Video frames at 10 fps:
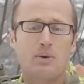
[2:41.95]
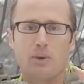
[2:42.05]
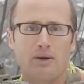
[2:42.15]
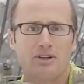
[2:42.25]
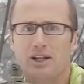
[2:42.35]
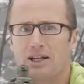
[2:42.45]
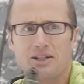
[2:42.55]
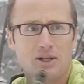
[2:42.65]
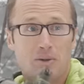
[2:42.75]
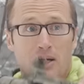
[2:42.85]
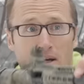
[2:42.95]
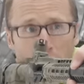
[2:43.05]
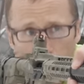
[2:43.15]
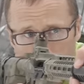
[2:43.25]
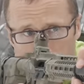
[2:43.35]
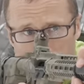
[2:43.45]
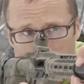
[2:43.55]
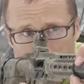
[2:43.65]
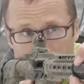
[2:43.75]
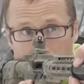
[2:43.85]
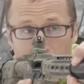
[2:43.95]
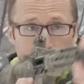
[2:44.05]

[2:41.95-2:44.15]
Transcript: whatever you're gonna do, ultimately,